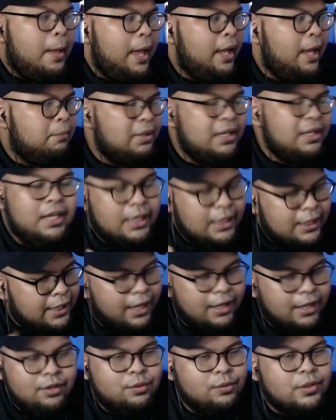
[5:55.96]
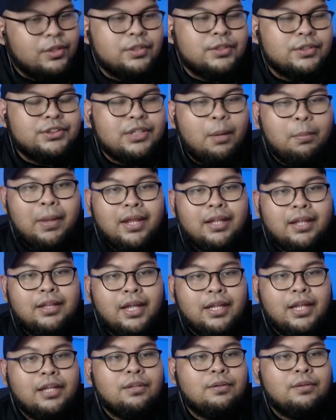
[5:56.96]
He can do a good job at
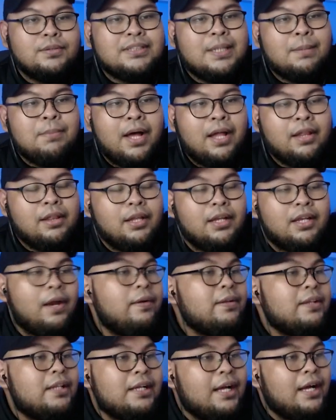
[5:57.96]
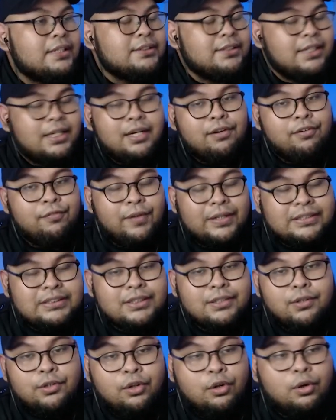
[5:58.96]
attacking into some other character cards that are
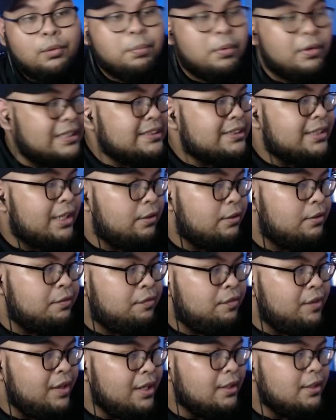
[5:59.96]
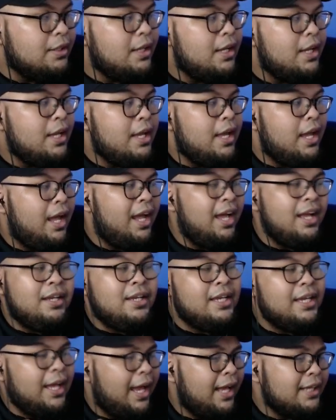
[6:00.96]
rested on your opponent's side of the field, and
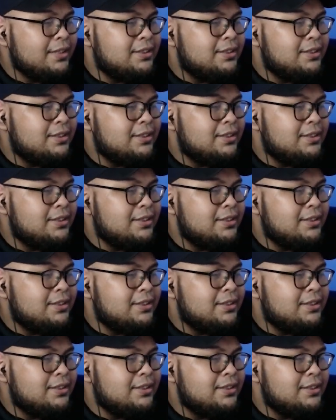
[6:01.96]
he has a